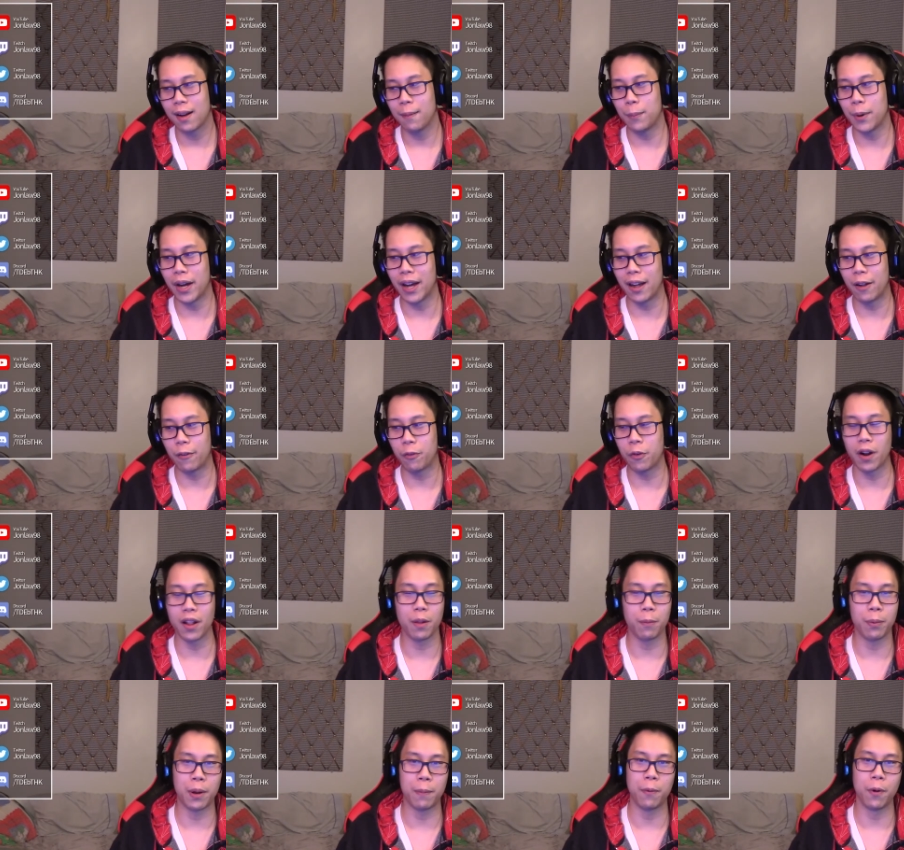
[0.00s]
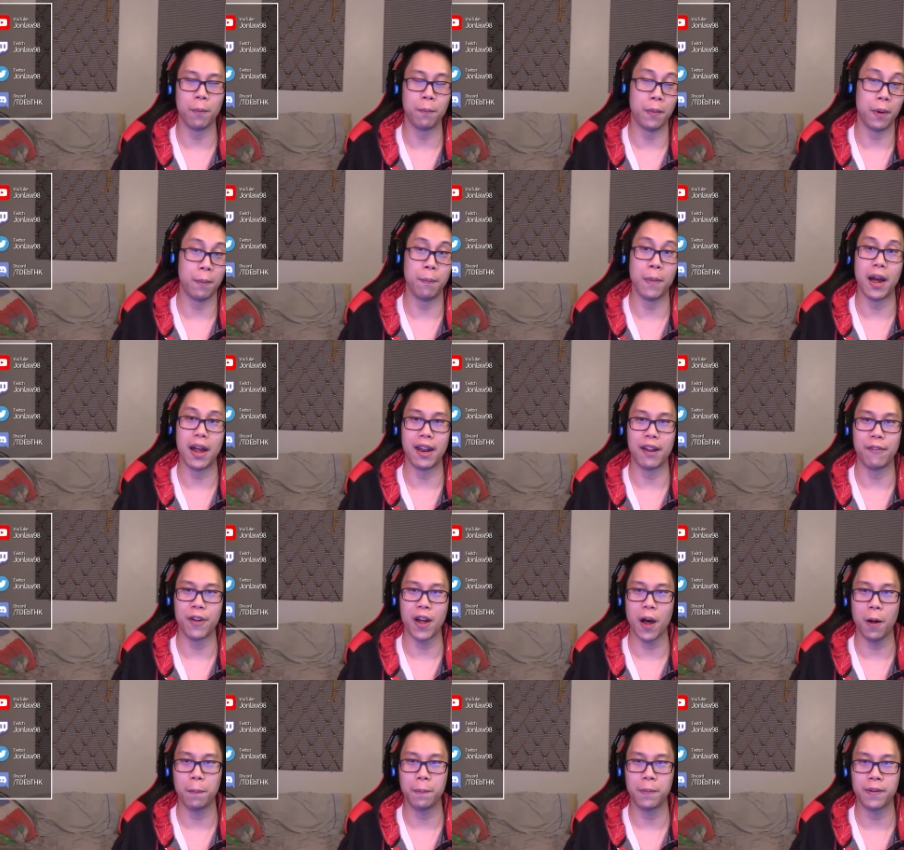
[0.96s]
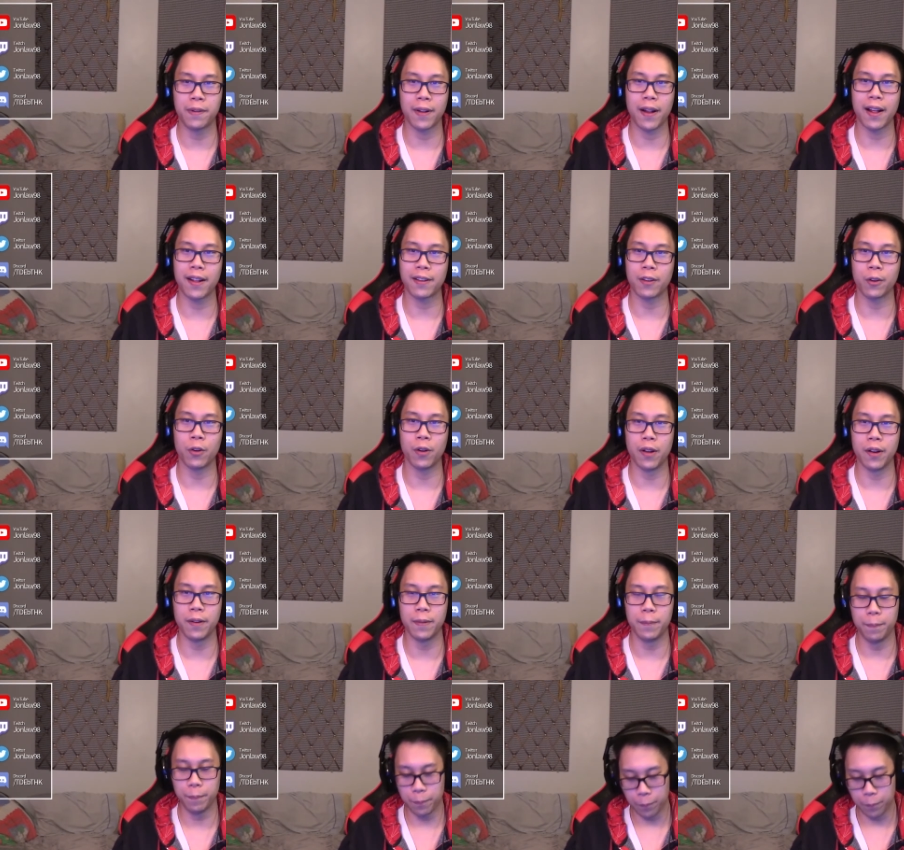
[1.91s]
But for other people, it might have helped, so that's good.